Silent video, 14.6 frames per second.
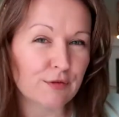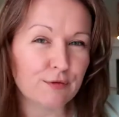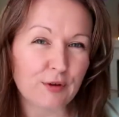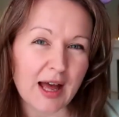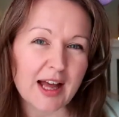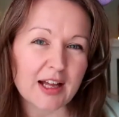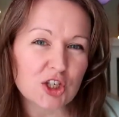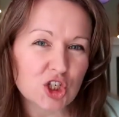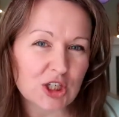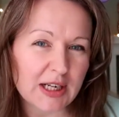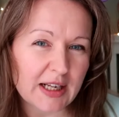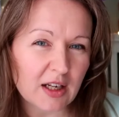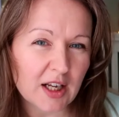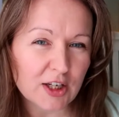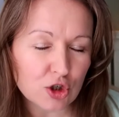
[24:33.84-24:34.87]
for
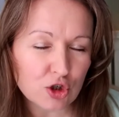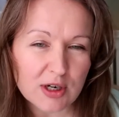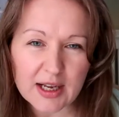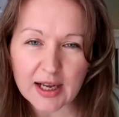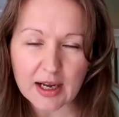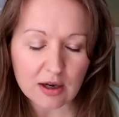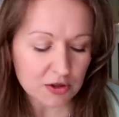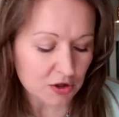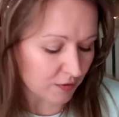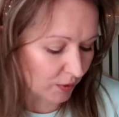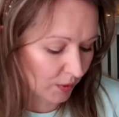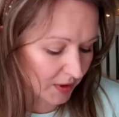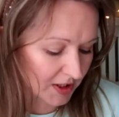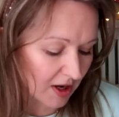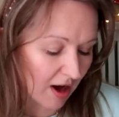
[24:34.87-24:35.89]
actually like drinking out of
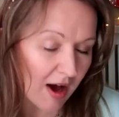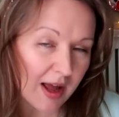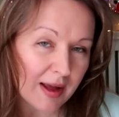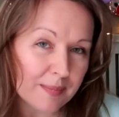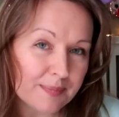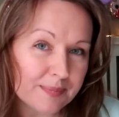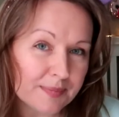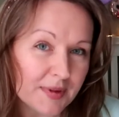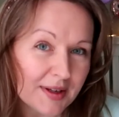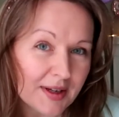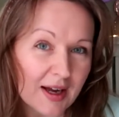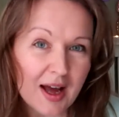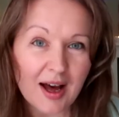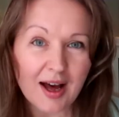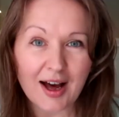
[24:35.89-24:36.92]
all the time,
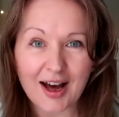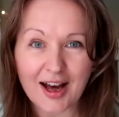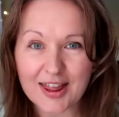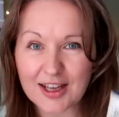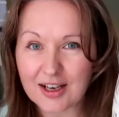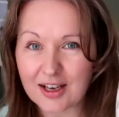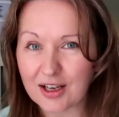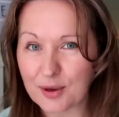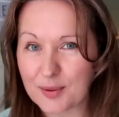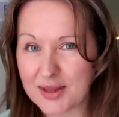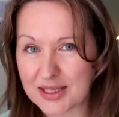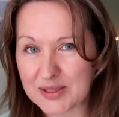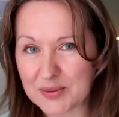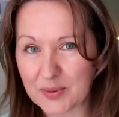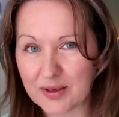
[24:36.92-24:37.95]
I think I go with
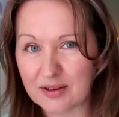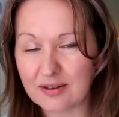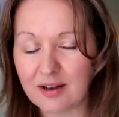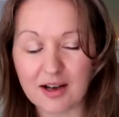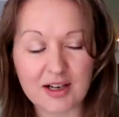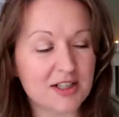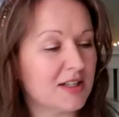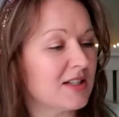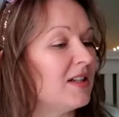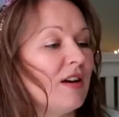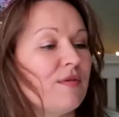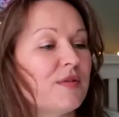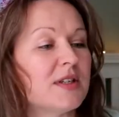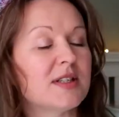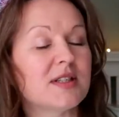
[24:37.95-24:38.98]
this one. I just
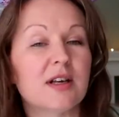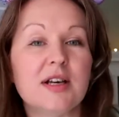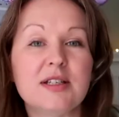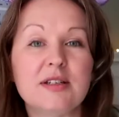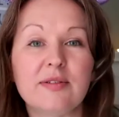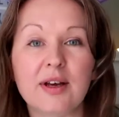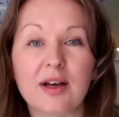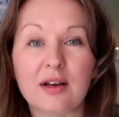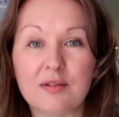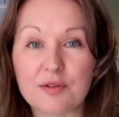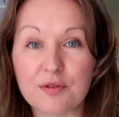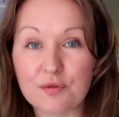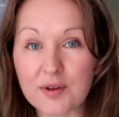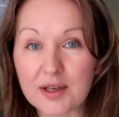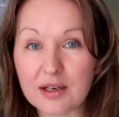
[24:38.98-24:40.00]
love the size of it. I love
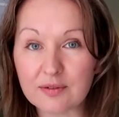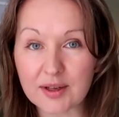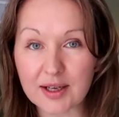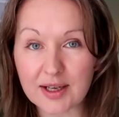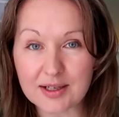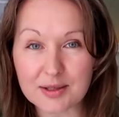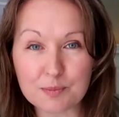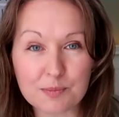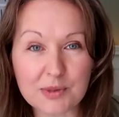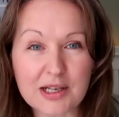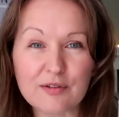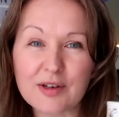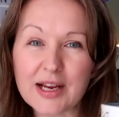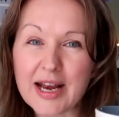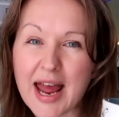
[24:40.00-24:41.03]
the feel of it. It's
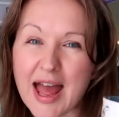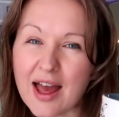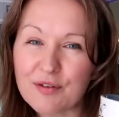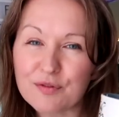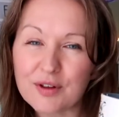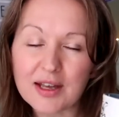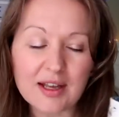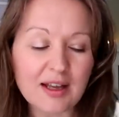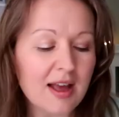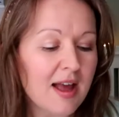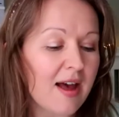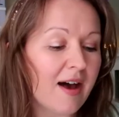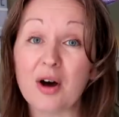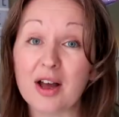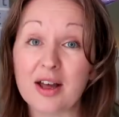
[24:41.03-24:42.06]
lovely and heavy.
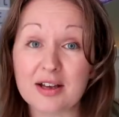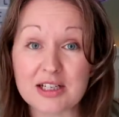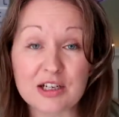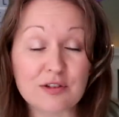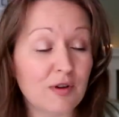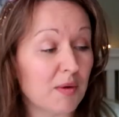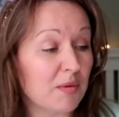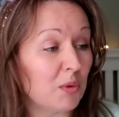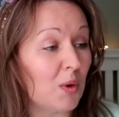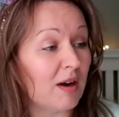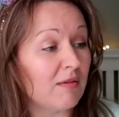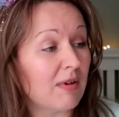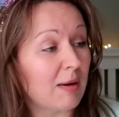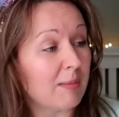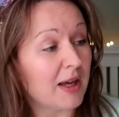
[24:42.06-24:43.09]
I identify with the
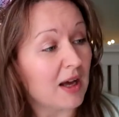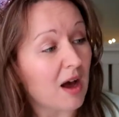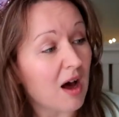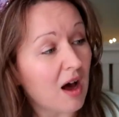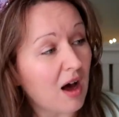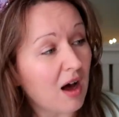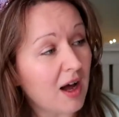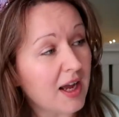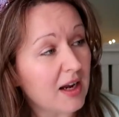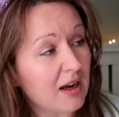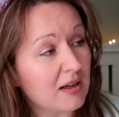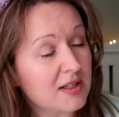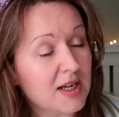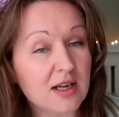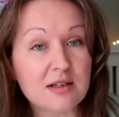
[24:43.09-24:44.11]
White Rabbit.
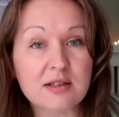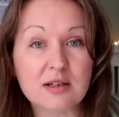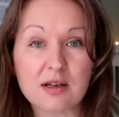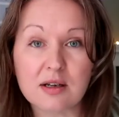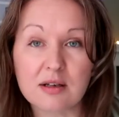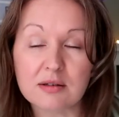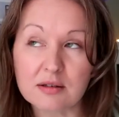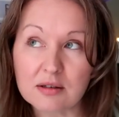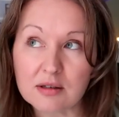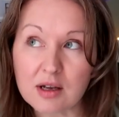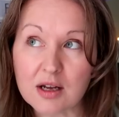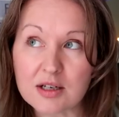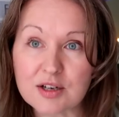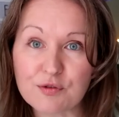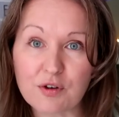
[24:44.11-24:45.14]
I tend to
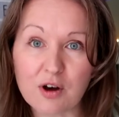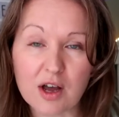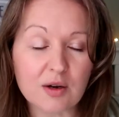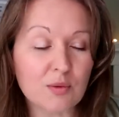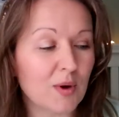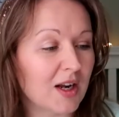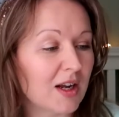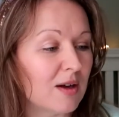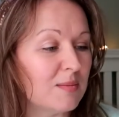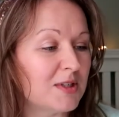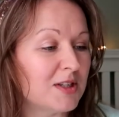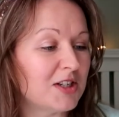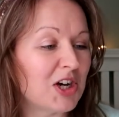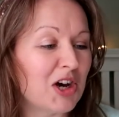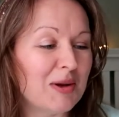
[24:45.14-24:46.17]
cut it fine when it comes
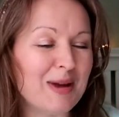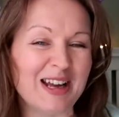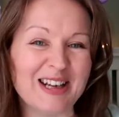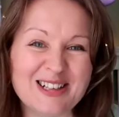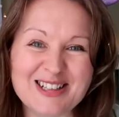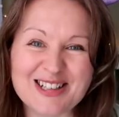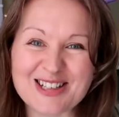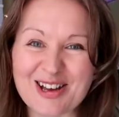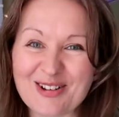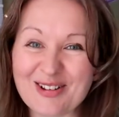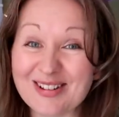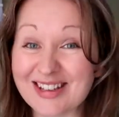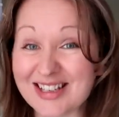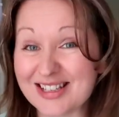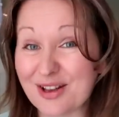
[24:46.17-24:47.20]
to timings,
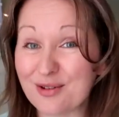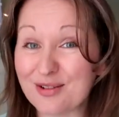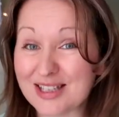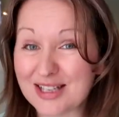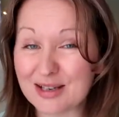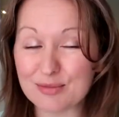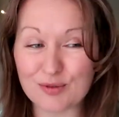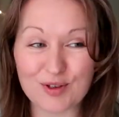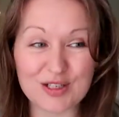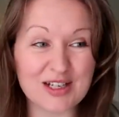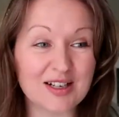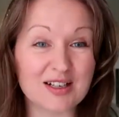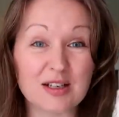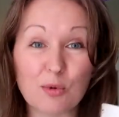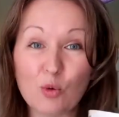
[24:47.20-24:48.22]
so this only seems
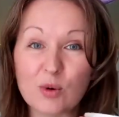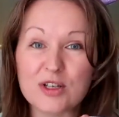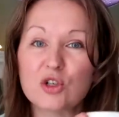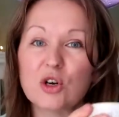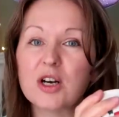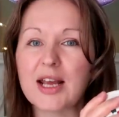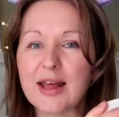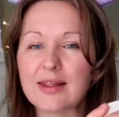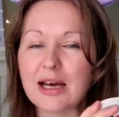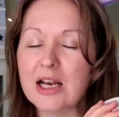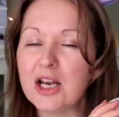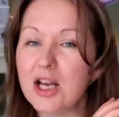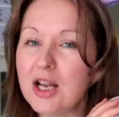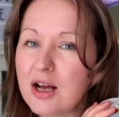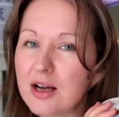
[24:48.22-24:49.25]
fitting because I'm always trying to get that
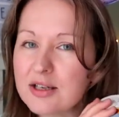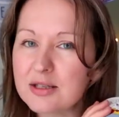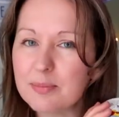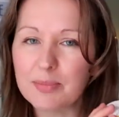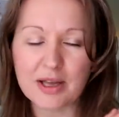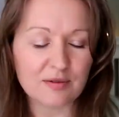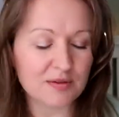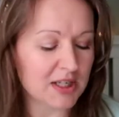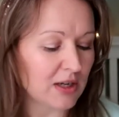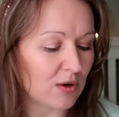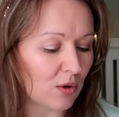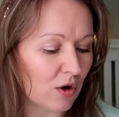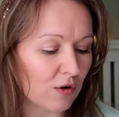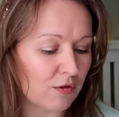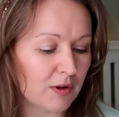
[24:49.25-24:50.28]
last bit of tea
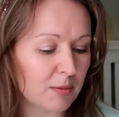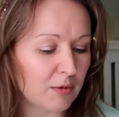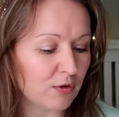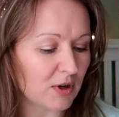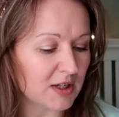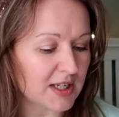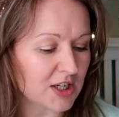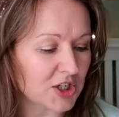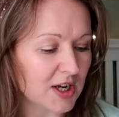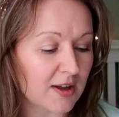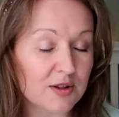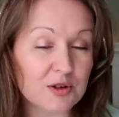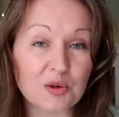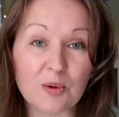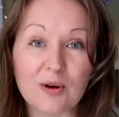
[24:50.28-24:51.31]
or coffee before I dash
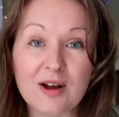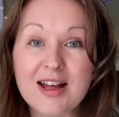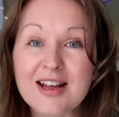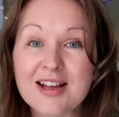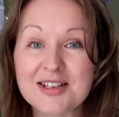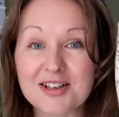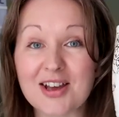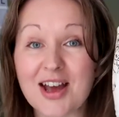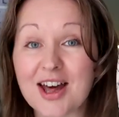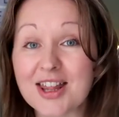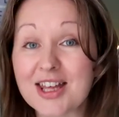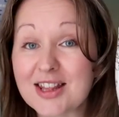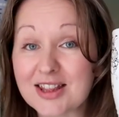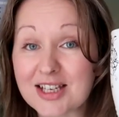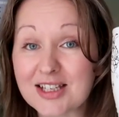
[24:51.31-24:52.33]
out the door. So yeah, I
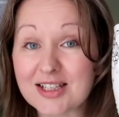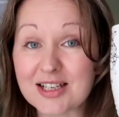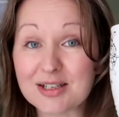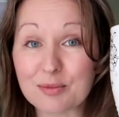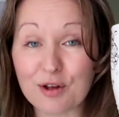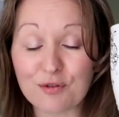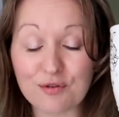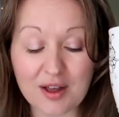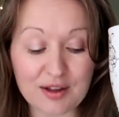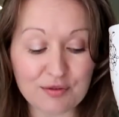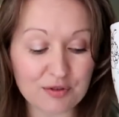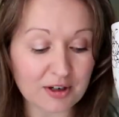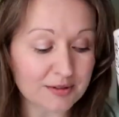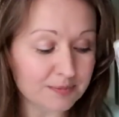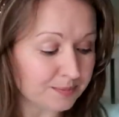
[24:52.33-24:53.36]
think this is my
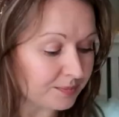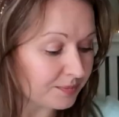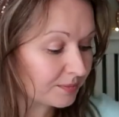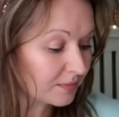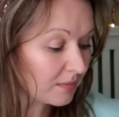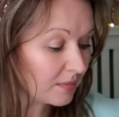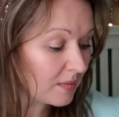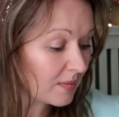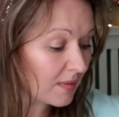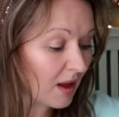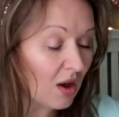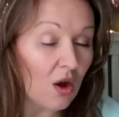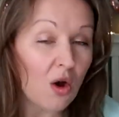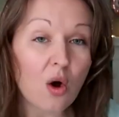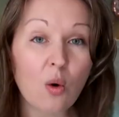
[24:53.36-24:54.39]
favourite.
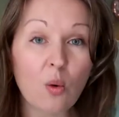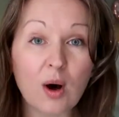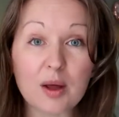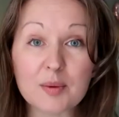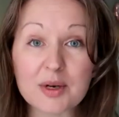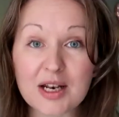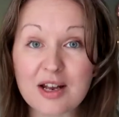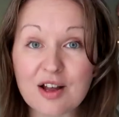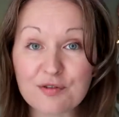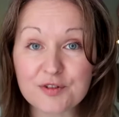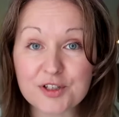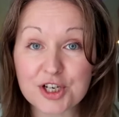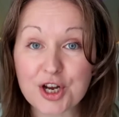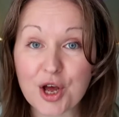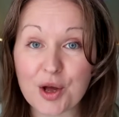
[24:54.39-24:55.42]
What I would love
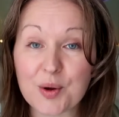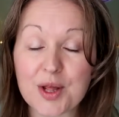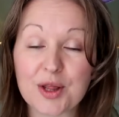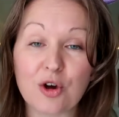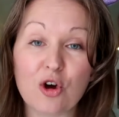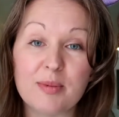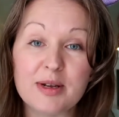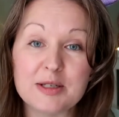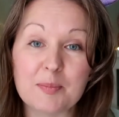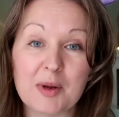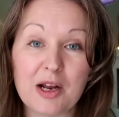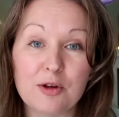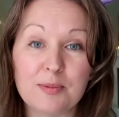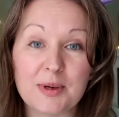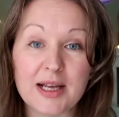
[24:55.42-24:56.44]
to know in the comments
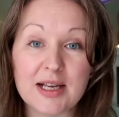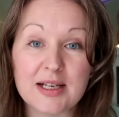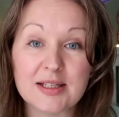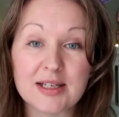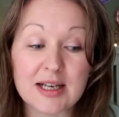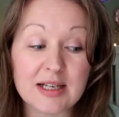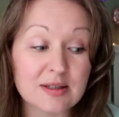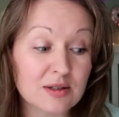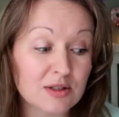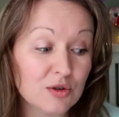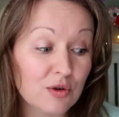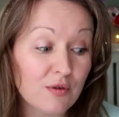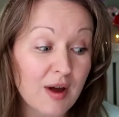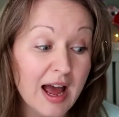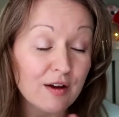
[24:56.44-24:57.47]
below, please, is
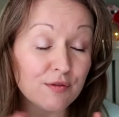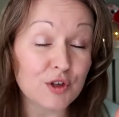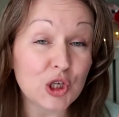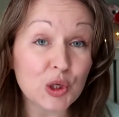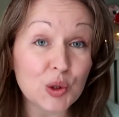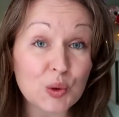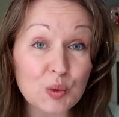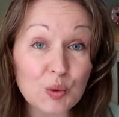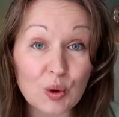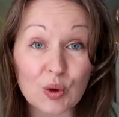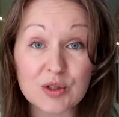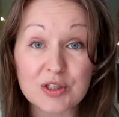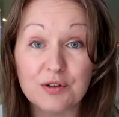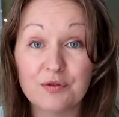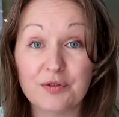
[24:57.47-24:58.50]
sort of, have you
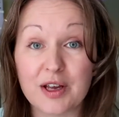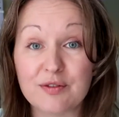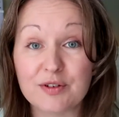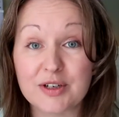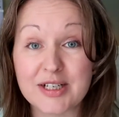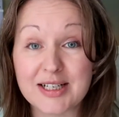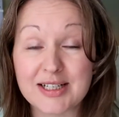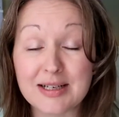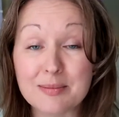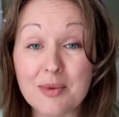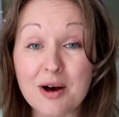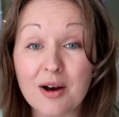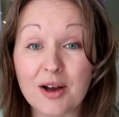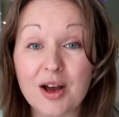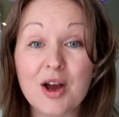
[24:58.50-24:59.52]
got a favourite Disney
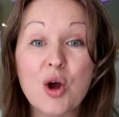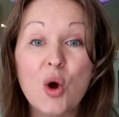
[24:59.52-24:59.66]
mug?